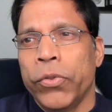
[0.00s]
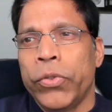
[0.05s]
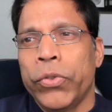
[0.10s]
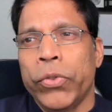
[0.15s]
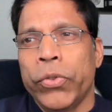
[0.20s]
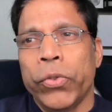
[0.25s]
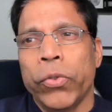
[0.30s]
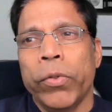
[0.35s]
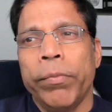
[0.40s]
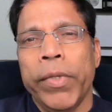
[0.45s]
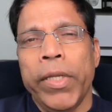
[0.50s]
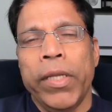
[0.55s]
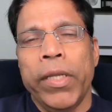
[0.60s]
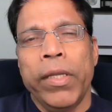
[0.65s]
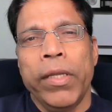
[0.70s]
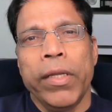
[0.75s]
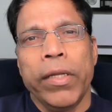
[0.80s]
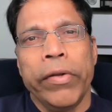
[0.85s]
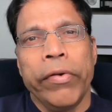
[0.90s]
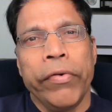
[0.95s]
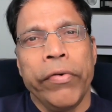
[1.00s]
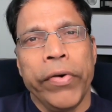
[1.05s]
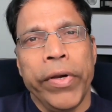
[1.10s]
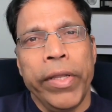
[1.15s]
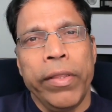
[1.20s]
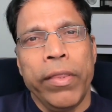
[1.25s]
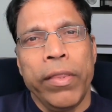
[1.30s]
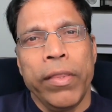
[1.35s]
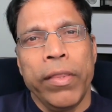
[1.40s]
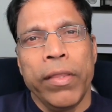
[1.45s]
to show me
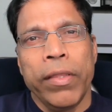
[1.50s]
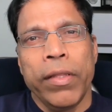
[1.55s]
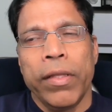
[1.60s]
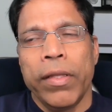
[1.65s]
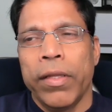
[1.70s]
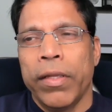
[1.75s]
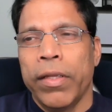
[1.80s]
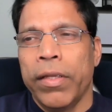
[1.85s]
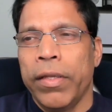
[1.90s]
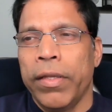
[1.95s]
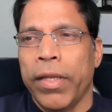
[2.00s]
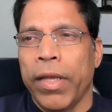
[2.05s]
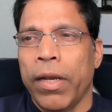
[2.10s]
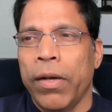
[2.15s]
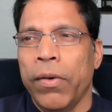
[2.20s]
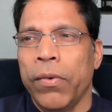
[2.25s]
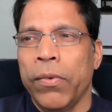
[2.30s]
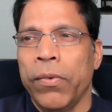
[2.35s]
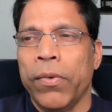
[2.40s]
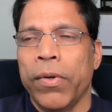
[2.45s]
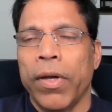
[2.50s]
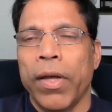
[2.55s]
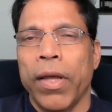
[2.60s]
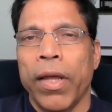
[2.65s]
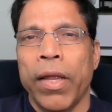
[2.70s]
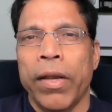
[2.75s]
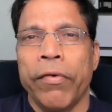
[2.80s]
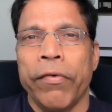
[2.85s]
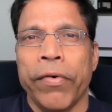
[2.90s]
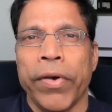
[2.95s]
green, yellow,
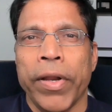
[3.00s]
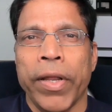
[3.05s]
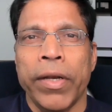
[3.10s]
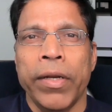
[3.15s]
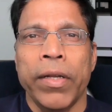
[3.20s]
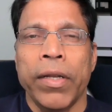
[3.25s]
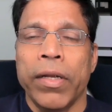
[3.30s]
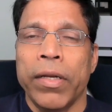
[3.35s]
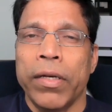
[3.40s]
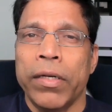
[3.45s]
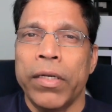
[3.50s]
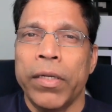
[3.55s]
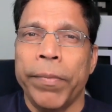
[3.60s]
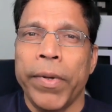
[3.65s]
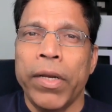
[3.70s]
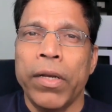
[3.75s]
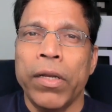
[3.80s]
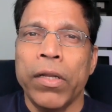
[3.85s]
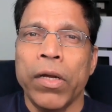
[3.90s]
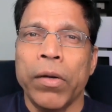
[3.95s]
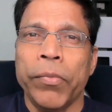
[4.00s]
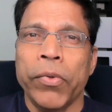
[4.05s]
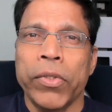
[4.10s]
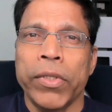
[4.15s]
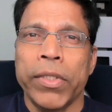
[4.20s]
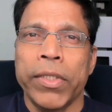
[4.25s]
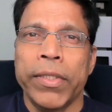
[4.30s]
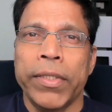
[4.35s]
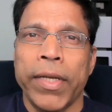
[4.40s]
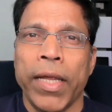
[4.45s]
and red depending
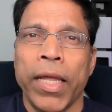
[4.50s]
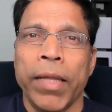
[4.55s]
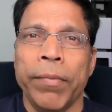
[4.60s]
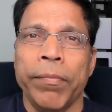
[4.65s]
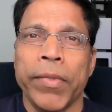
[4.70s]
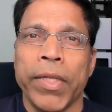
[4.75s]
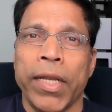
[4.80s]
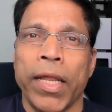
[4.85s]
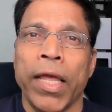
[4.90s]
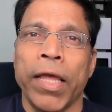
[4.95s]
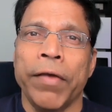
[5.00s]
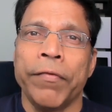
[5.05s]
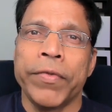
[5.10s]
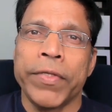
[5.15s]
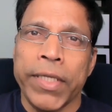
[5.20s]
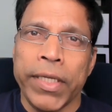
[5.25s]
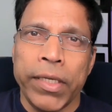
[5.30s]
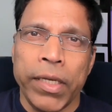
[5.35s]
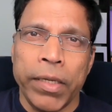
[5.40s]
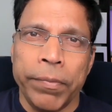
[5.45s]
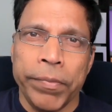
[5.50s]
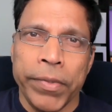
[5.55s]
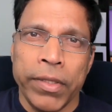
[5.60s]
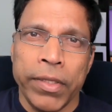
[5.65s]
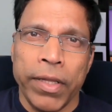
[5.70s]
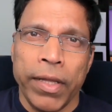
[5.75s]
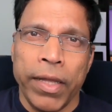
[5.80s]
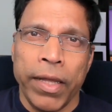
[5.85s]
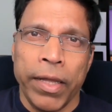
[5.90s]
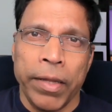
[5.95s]
upon the time that I have set up in
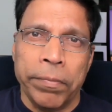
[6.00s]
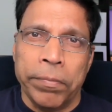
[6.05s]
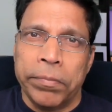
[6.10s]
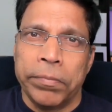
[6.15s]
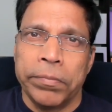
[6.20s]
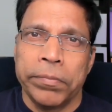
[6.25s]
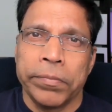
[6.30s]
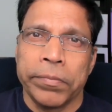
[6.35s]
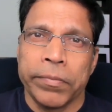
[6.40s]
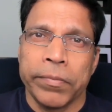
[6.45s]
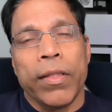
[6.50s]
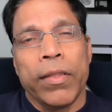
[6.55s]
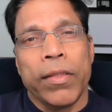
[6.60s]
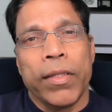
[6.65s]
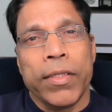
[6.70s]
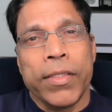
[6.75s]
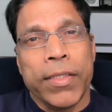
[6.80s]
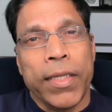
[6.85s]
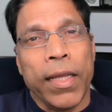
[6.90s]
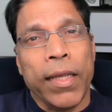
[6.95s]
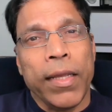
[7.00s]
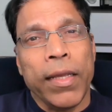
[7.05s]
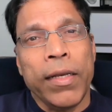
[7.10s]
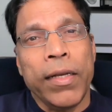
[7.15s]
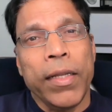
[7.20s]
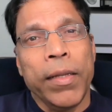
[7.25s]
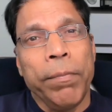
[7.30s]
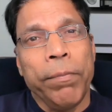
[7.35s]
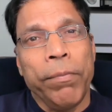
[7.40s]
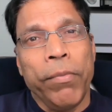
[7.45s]
the app. The
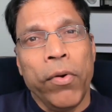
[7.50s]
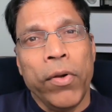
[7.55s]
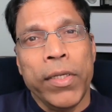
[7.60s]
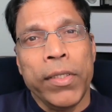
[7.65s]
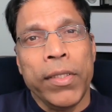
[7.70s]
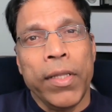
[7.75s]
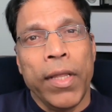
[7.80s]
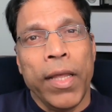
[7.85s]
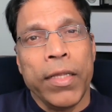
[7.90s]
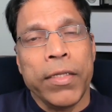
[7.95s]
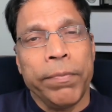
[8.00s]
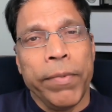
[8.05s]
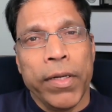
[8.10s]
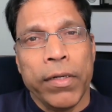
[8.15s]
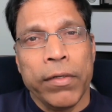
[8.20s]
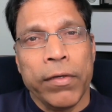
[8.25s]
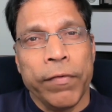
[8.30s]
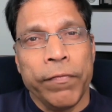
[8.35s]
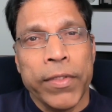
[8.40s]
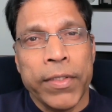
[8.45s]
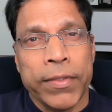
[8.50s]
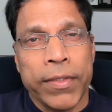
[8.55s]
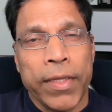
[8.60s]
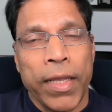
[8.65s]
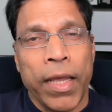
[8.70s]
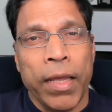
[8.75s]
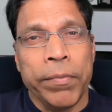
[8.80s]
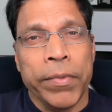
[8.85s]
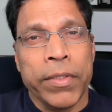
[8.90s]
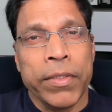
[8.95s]
second important aspect of this
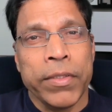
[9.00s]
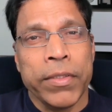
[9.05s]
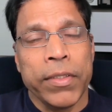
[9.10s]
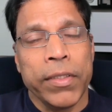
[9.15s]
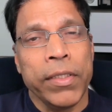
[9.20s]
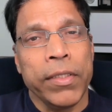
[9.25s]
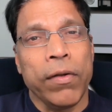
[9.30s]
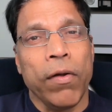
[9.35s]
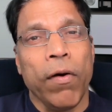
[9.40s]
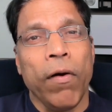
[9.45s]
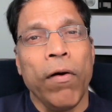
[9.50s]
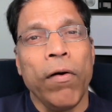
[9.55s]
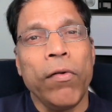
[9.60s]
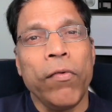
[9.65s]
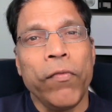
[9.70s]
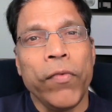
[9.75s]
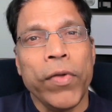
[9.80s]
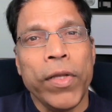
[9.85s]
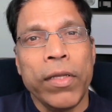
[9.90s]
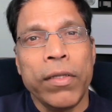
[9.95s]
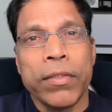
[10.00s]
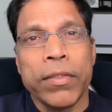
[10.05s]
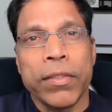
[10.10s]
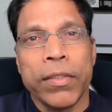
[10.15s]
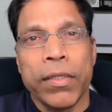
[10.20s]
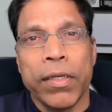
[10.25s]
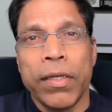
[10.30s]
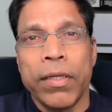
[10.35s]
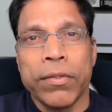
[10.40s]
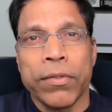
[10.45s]
app is it always
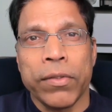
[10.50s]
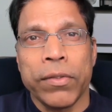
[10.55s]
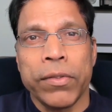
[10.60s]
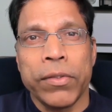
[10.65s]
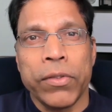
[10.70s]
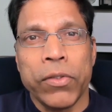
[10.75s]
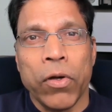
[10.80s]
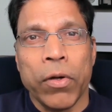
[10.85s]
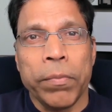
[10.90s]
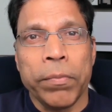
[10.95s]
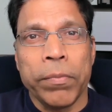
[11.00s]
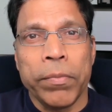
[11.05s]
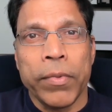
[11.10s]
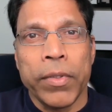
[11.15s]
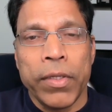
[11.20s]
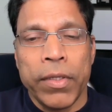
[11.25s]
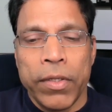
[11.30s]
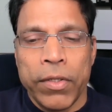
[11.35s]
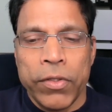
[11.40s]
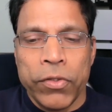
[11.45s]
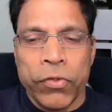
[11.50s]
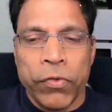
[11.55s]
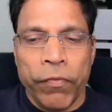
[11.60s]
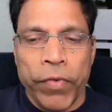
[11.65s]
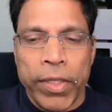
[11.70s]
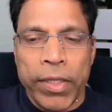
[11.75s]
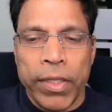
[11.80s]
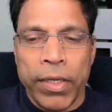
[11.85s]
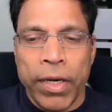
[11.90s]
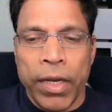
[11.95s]
stays on top. So
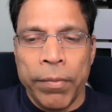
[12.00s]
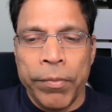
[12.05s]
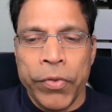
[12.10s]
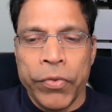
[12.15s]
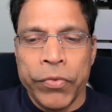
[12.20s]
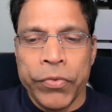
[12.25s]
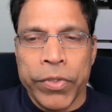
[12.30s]
whether I am